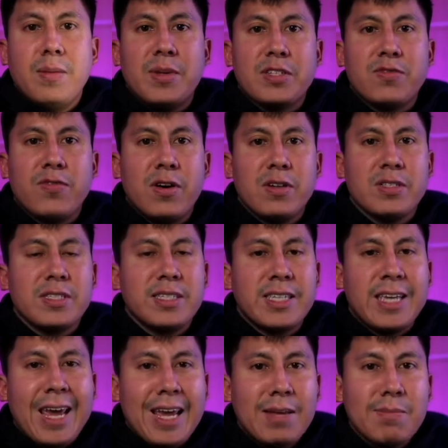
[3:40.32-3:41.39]
as far as
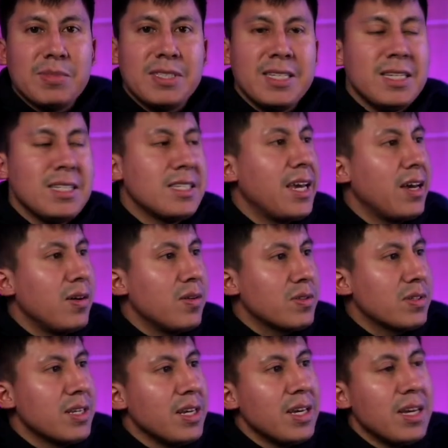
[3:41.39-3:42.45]
game details.